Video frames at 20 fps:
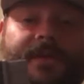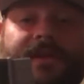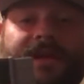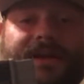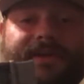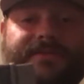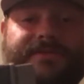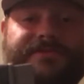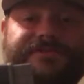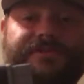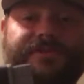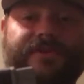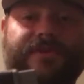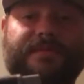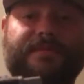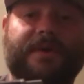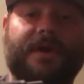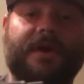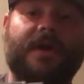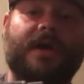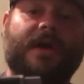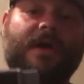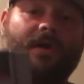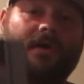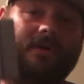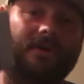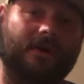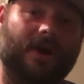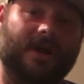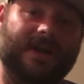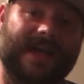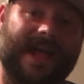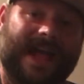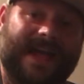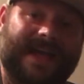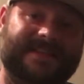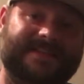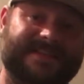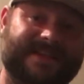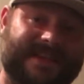Collectors Group or on
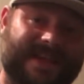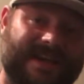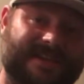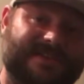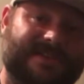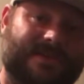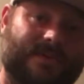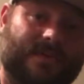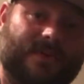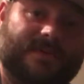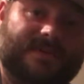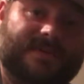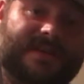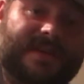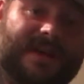Etsy as Squirrels